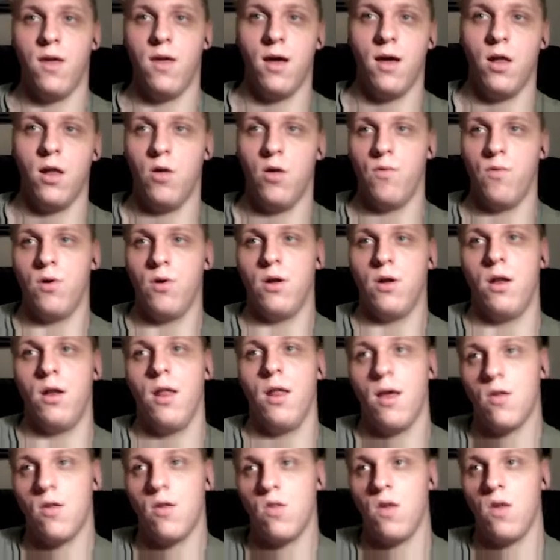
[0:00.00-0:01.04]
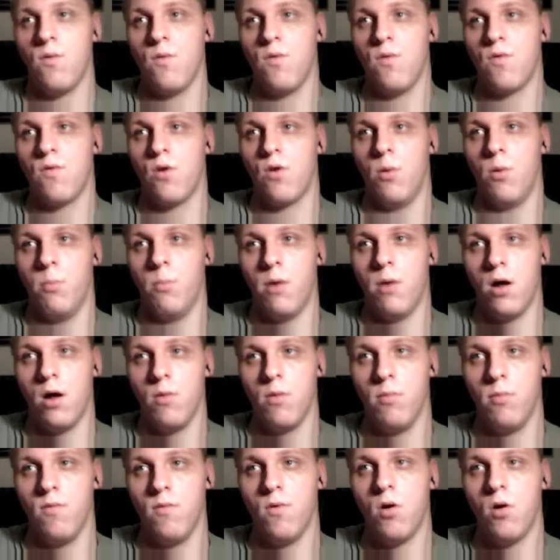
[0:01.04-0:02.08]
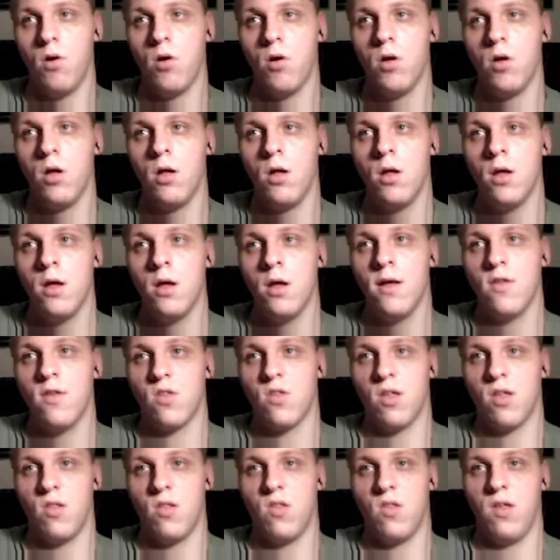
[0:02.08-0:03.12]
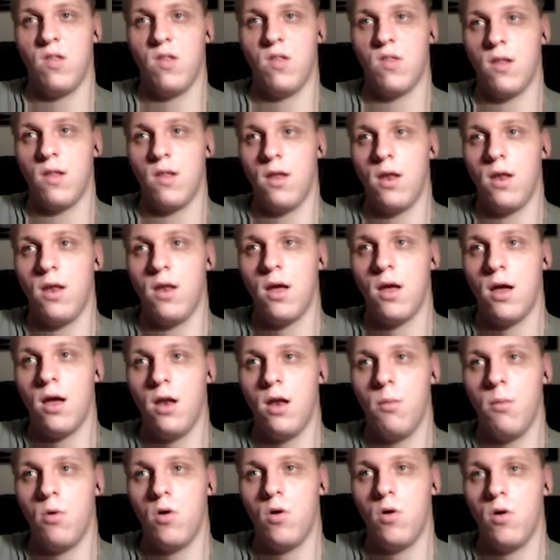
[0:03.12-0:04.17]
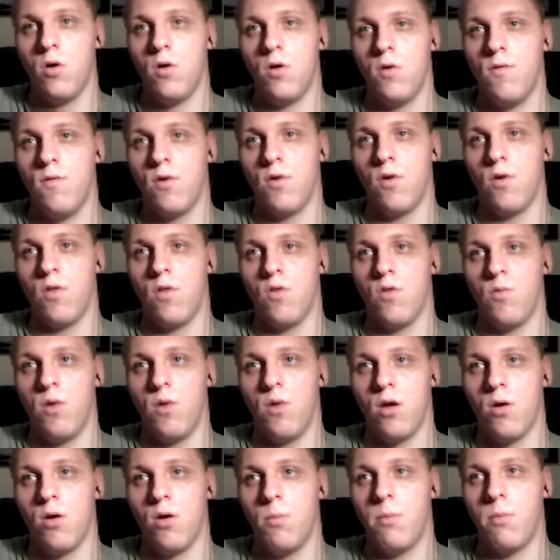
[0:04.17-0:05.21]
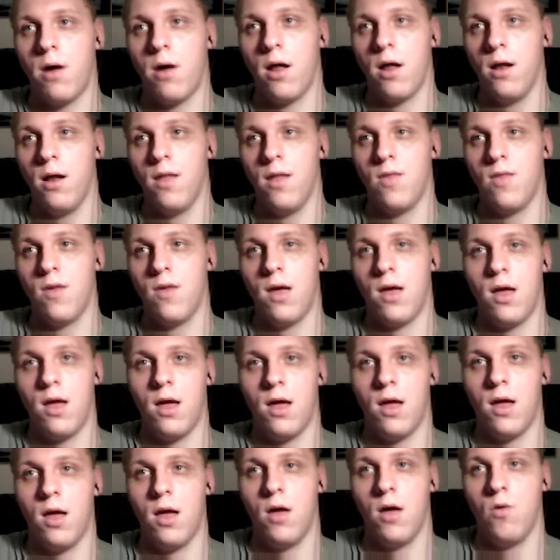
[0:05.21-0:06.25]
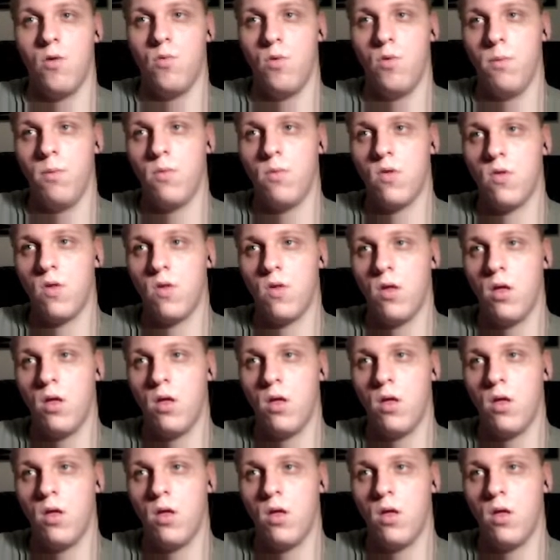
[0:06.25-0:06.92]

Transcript: HelloWorld.cs we've compiled before. As you can see, it's not in there anymore. We're going to recompile it. Whoops.